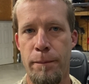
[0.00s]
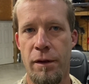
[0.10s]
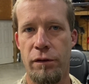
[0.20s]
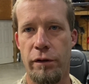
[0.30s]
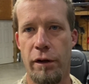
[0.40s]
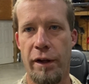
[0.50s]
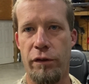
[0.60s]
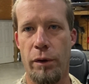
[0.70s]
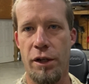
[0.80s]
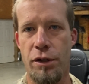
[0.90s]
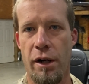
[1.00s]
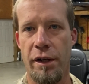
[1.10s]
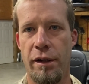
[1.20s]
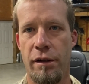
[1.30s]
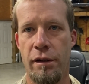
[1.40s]
So that's what I tried.
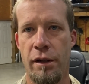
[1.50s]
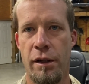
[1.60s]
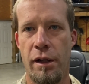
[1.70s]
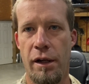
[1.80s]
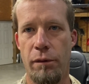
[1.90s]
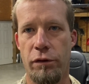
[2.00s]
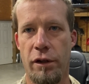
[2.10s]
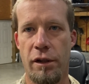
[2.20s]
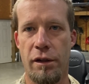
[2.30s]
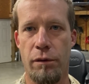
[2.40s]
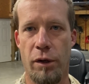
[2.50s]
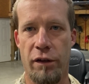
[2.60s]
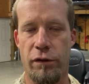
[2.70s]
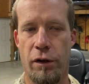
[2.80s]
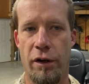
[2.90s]
When I
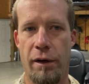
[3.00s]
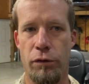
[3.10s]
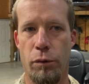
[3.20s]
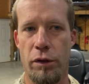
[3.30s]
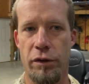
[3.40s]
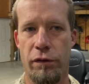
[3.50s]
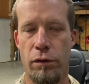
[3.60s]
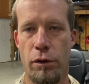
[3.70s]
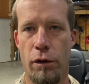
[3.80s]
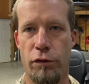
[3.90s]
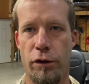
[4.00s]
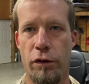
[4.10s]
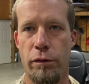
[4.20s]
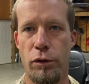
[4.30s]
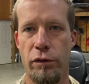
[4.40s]
started, I was willing to go as far
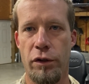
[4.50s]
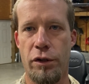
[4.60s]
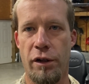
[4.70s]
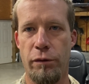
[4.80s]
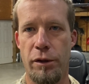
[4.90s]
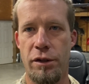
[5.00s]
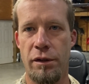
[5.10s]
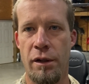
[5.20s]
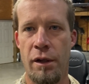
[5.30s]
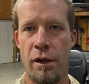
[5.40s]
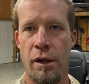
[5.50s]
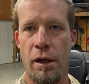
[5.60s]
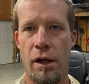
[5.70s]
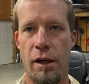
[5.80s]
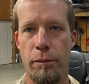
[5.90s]
as removing the transmission,
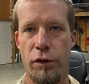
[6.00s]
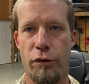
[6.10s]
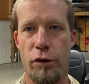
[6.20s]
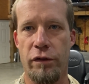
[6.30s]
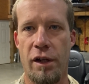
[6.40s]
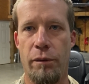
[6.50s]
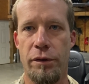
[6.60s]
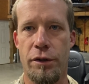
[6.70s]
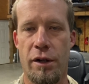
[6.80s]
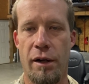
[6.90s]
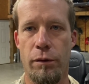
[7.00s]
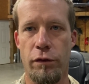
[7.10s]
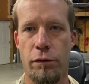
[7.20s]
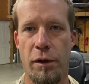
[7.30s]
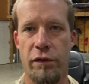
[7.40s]
but the first thing I wanted to try was
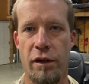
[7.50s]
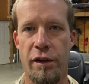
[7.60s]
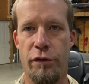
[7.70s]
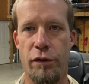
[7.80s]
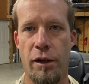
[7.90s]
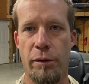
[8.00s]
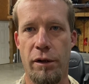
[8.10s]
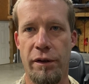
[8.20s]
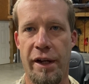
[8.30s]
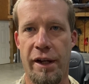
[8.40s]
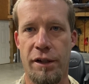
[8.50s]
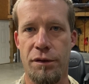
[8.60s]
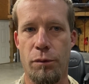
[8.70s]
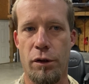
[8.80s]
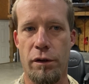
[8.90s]
space out that frame rail, and that
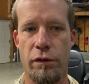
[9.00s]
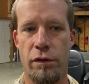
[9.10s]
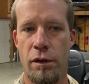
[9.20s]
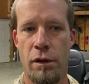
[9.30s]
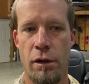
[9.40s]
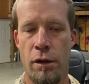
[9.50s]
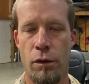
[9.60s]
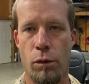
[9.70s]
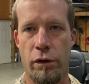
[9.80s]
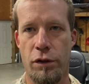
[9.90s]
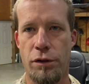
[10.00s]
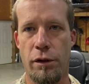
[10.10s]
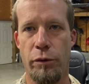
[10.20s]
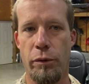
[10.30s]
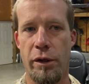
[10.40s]
actually worked
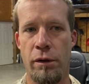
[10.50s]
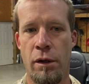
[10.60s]
extremely well.